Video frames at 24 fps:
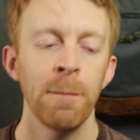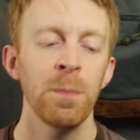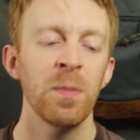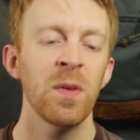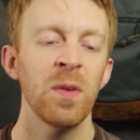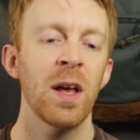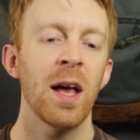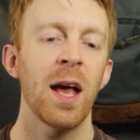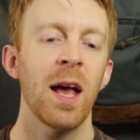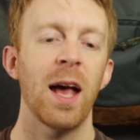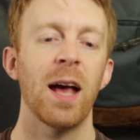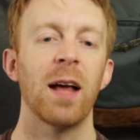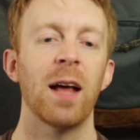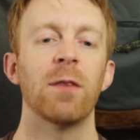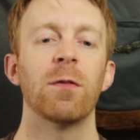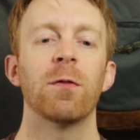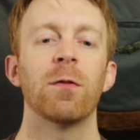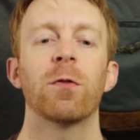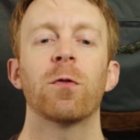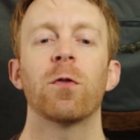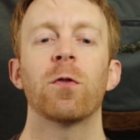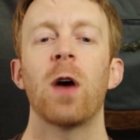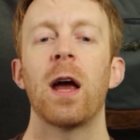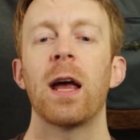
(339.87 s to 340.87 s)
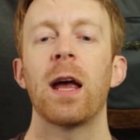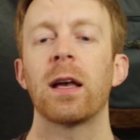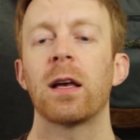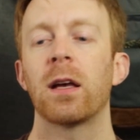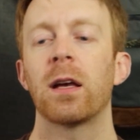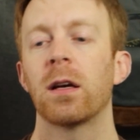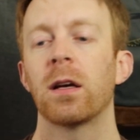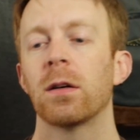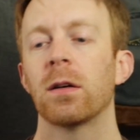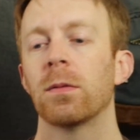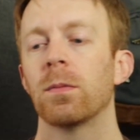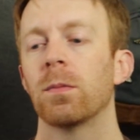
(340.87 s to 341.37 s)
And Frank
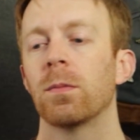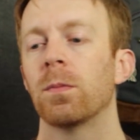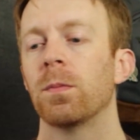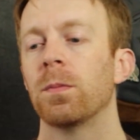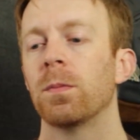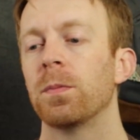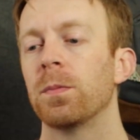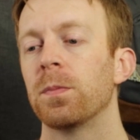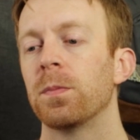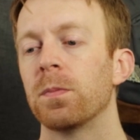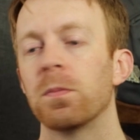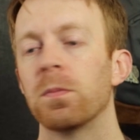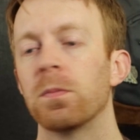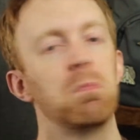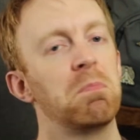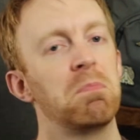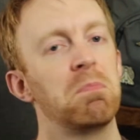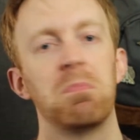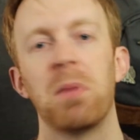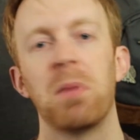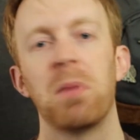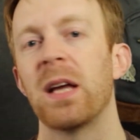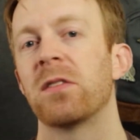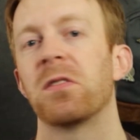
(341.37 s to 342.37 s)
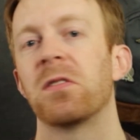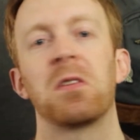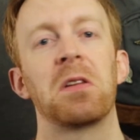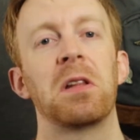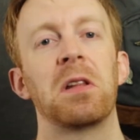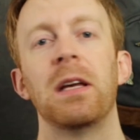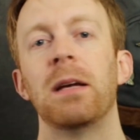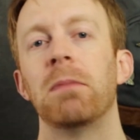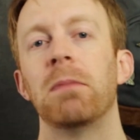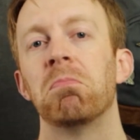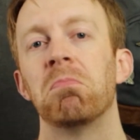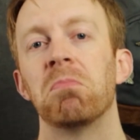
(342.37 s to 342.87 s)

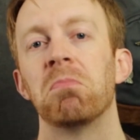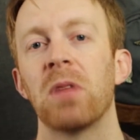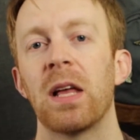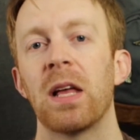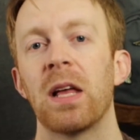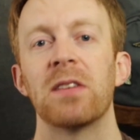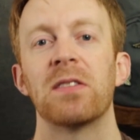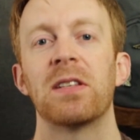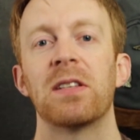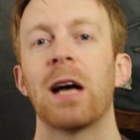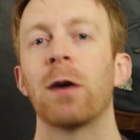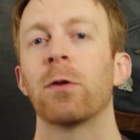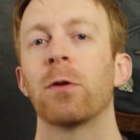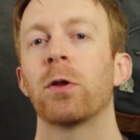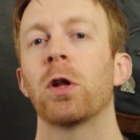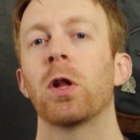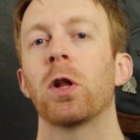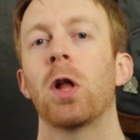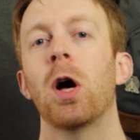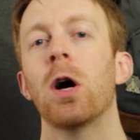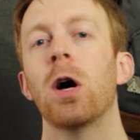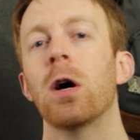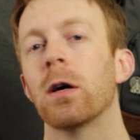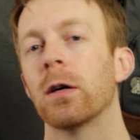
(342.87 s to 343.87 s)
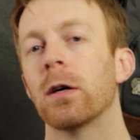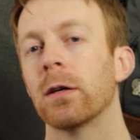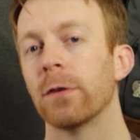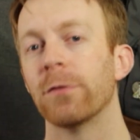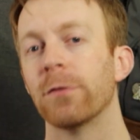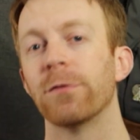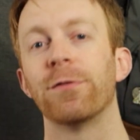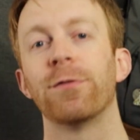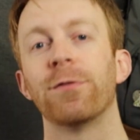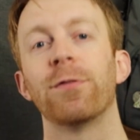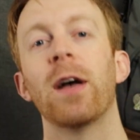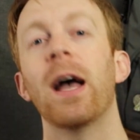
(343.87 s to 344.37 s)
basically lays down the law
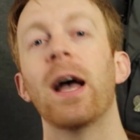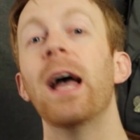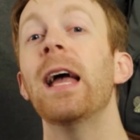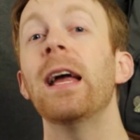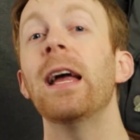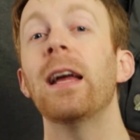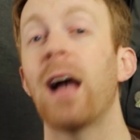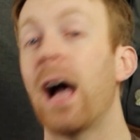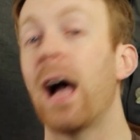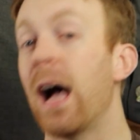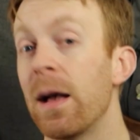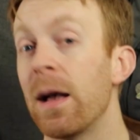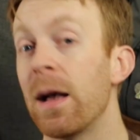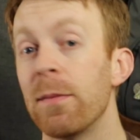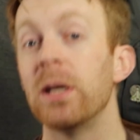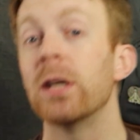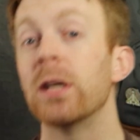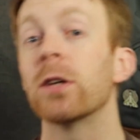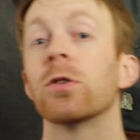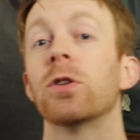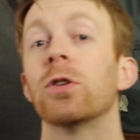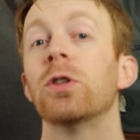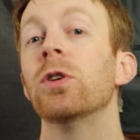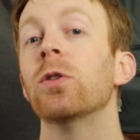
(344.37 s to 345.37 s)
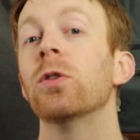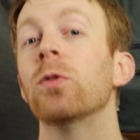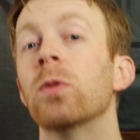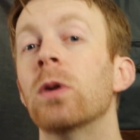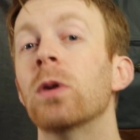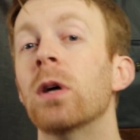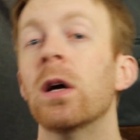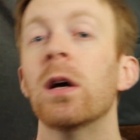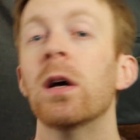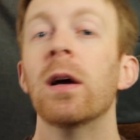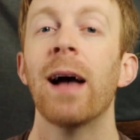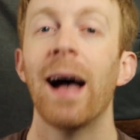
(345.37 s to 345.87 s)
of, hey, I'm here too.
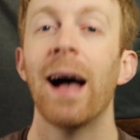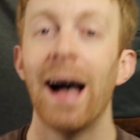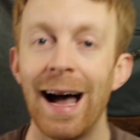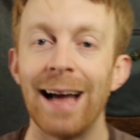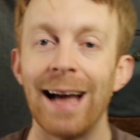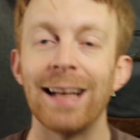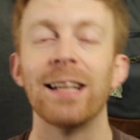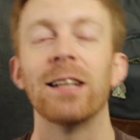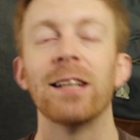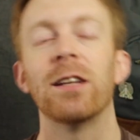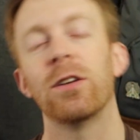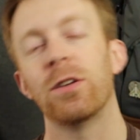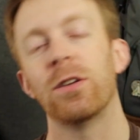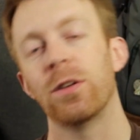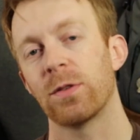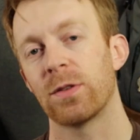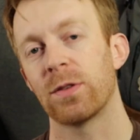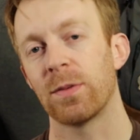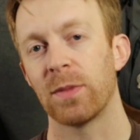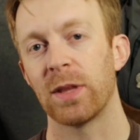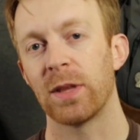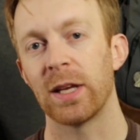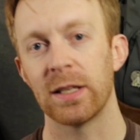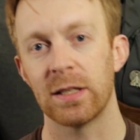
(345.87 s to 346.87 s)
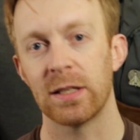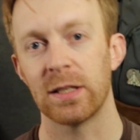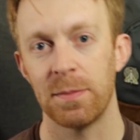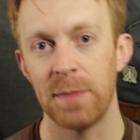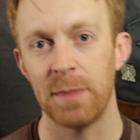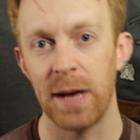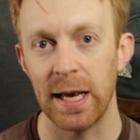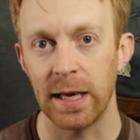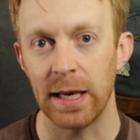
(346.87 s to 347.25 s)
I need to do some things to make